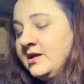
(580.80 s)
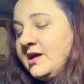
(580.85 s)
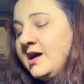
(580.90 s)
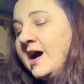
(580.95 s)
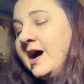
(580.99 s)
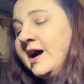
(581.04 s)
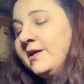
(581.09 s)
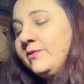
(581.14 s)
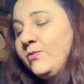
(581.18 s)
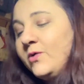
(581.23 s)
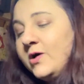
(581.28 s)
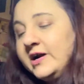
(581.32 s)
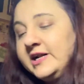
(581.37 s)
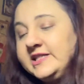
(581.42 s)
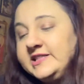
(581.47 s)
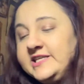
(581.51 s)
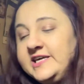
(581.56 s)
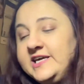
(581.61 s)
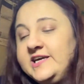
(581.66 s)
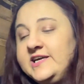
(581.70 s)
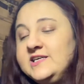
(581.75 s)
I wanted
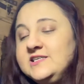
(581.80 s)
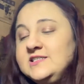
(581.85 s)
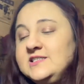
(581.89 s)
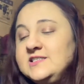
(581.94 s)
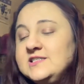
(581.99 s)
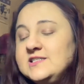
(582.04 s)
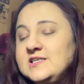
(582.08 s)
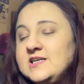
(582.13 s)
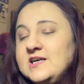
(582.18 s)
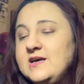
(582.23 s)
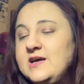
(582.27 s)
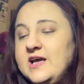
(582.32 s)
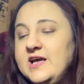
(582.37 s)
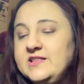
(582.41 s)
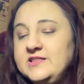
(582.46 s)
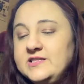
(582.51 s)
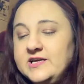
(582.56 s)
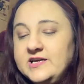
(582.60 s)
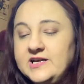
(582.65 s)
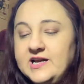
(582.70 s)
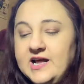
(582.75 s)
these, and
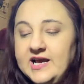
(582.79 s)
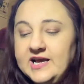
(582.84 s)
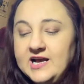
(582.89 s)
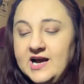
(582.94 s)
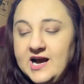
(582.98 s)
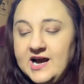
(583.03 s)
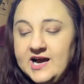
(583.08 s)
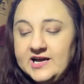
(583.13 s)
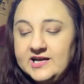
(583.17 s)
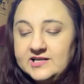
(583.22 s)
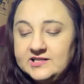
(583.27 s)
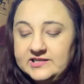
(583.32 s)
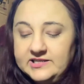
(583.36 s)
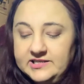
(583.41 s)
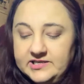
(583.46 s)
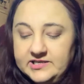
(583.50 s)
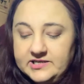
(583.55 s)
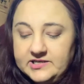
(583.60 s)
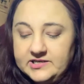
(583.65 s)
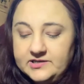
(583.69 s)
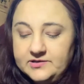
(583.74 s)
then I got
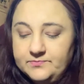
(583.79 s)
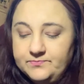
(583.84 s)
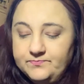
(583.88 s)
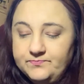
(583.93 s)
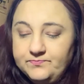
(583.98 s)
the